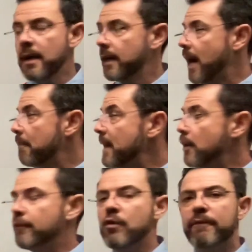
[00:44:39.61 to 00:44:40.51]
Now, many
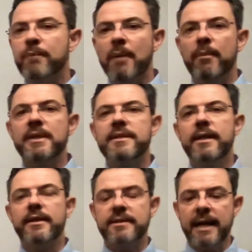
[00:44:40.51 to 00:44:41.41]
of you have probably
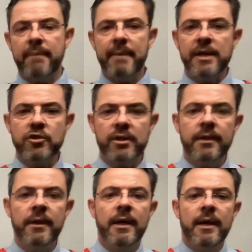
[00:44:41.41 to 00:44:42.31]
seen this
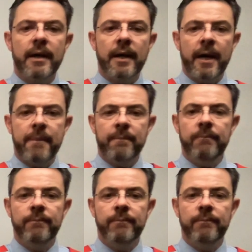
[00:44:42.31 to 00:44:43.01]
animation, um,